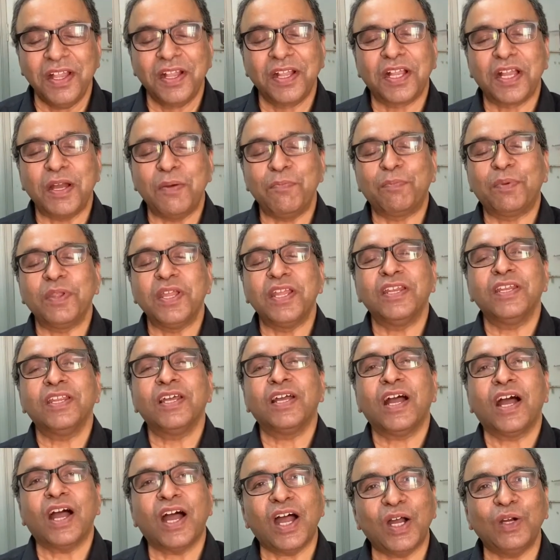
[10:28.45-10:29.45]
complained
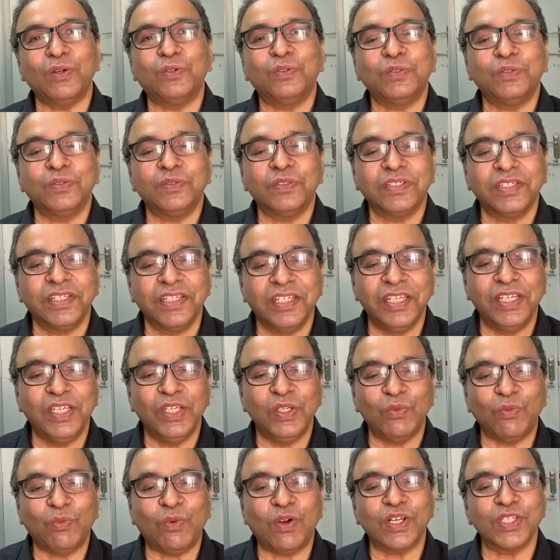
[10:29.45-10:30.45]
how he
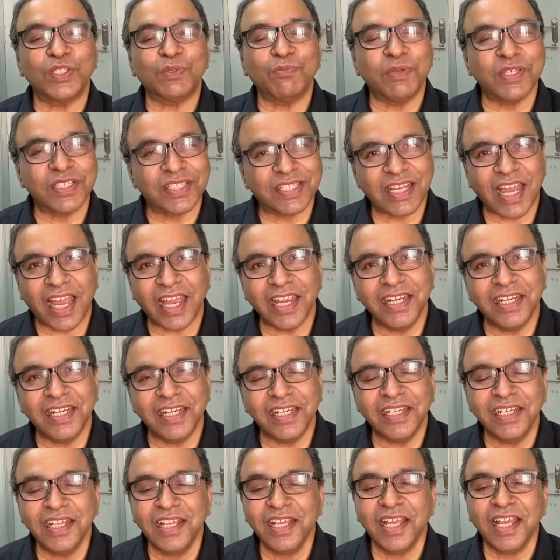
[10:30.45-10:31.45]
was
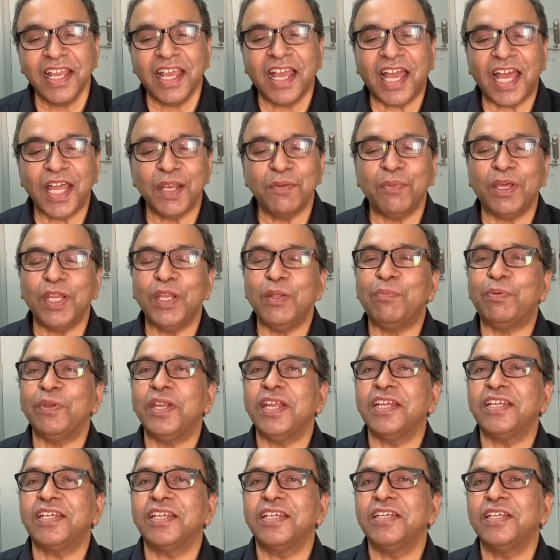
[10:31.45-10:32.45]
misguided and
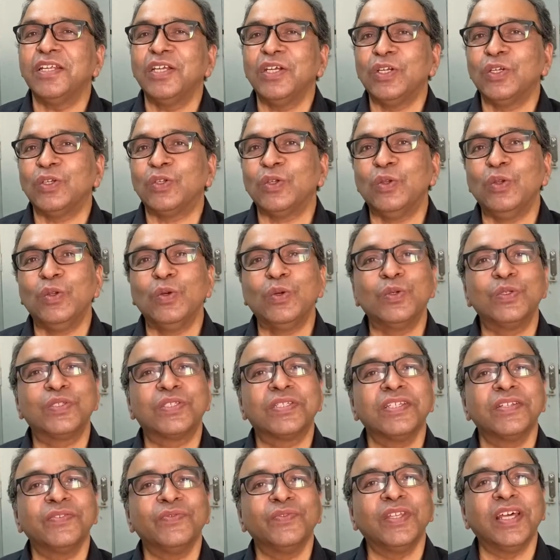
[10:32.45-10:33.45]
manipulated to
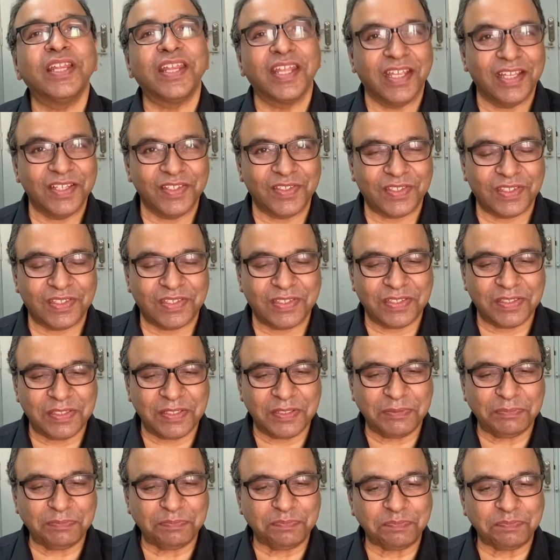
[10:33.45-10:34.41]
lose the race.